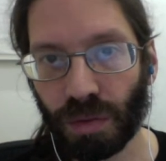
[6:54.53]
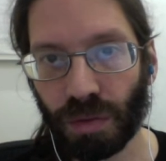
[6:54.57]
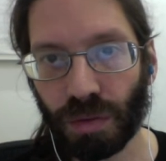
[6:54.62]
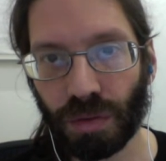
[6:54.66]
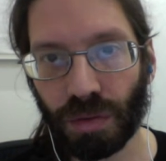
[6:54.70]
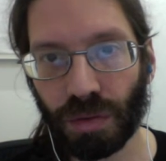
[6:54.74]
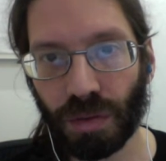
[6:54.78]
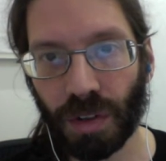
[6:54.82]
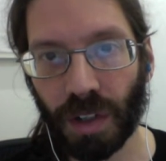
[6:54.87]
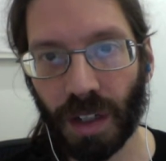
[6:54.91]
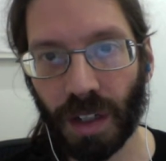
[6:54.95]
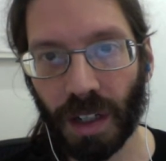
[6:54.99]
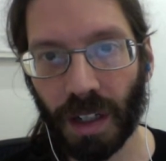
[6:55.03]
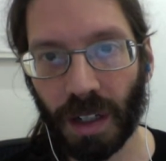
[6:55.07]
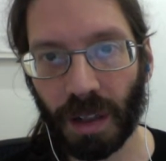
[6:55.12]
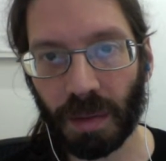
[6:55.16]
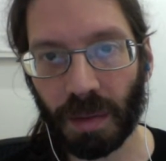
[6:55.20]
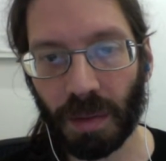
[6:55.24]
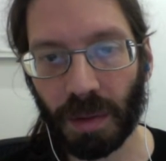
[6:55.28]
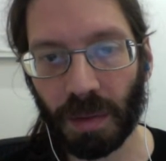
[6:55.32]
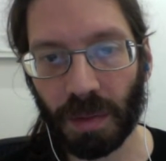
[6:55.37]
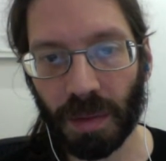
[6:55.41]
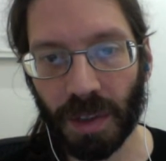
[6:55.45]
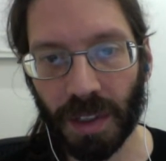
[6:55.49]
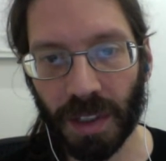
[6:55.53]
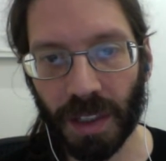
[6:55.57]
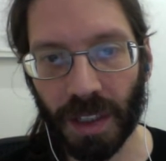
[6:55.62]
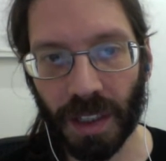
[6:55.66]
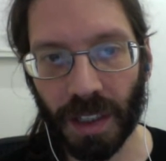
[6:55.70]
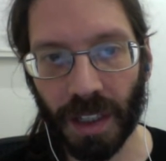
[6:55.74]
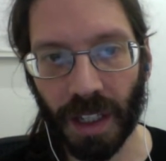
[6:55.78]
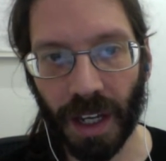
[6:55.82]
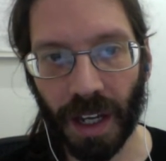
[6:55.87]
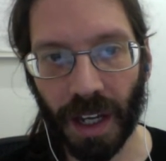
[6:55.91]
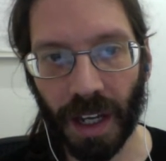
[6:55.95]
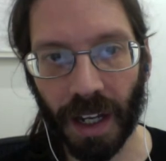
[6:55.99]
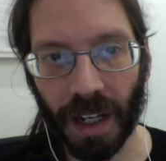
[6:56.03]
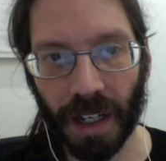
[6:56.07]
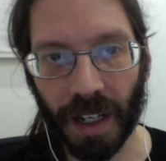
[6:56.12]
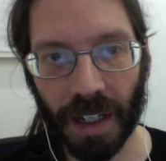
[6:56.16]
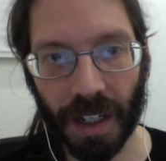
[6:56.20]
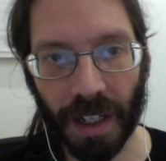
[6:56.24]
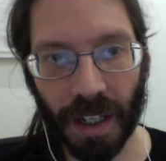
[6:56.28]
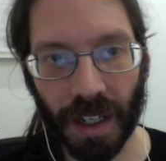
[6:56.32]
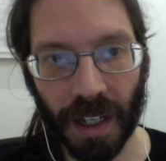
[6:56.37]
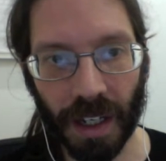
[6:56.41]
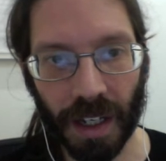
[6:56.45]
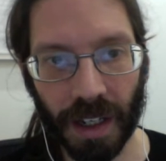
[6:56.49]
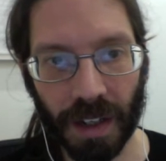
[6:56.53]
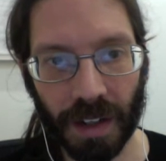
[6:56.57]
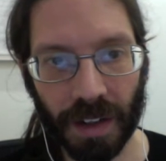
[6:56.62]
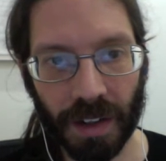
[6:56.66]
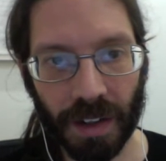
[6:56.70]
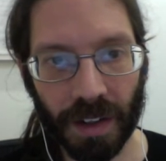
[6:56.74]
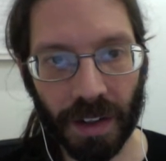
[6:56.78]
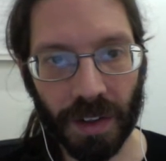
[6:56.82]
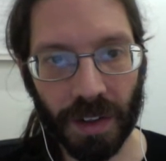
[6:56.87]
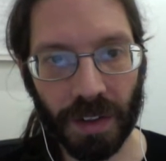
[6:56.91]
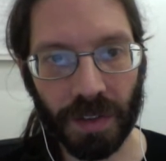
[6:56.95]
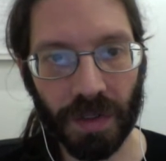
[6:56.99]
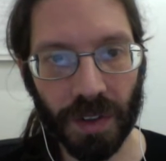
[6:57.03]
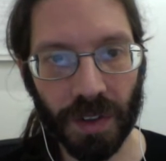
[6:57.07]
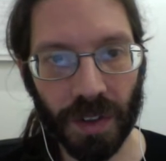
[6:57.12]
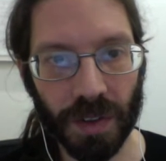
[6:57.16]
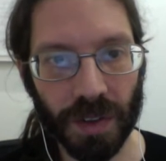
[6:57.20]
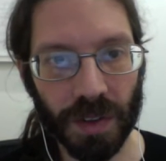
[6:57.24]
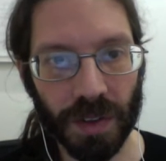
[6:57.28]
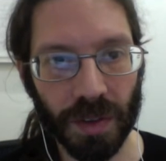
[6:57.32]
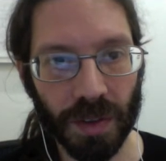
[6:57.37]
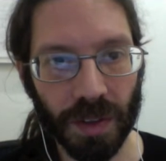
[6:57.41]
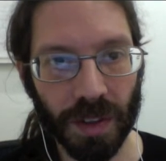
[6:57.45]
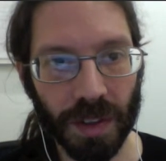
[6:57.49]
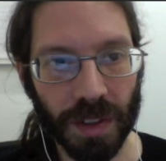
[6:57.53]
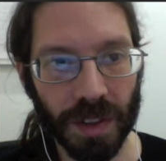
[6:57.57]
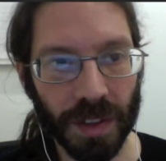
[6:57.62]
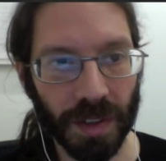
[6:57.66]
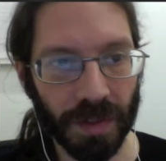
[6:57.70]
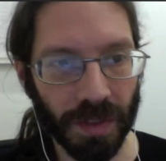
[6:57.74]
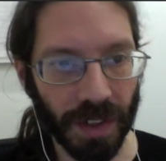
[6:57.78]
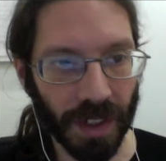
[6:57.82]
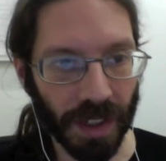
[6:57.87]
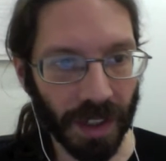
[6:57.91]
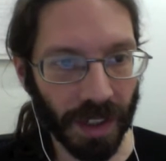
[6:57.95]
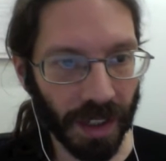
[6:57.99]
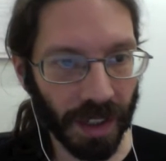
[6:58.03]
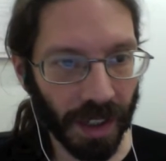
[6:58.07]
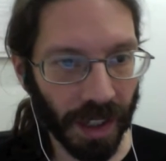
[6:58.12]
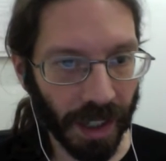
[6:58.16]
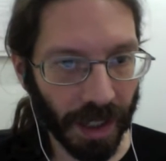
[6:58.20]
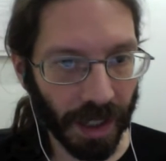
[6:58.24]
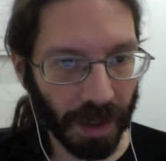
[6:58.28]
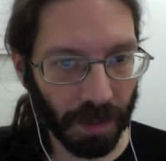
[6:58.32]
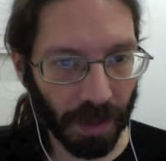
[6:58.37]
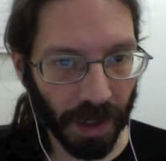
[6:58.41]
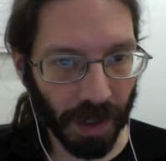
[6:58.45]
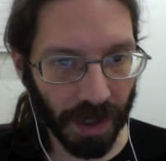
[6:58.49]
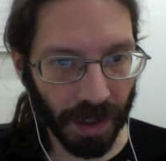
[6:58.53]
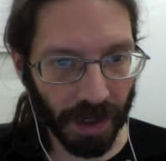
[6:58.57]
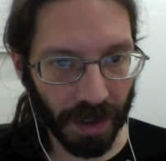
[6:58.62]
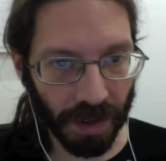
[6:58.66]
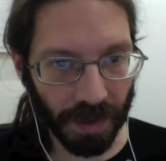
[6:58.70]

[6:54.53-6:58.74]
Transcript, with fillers: Probably that, yeah. View source of an inline button.